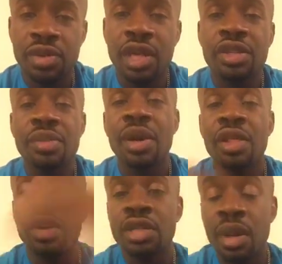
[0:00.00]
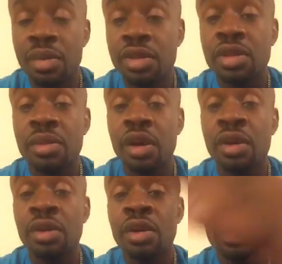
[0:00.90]
We're not talking about large companies. We're talking
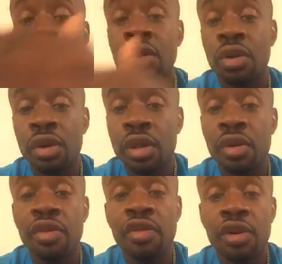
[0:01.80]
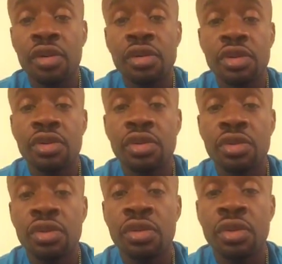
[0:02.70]
about ordinary folks
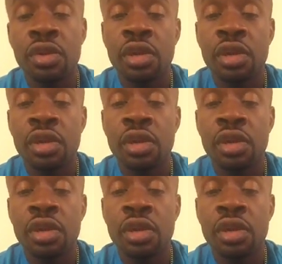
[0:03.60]
who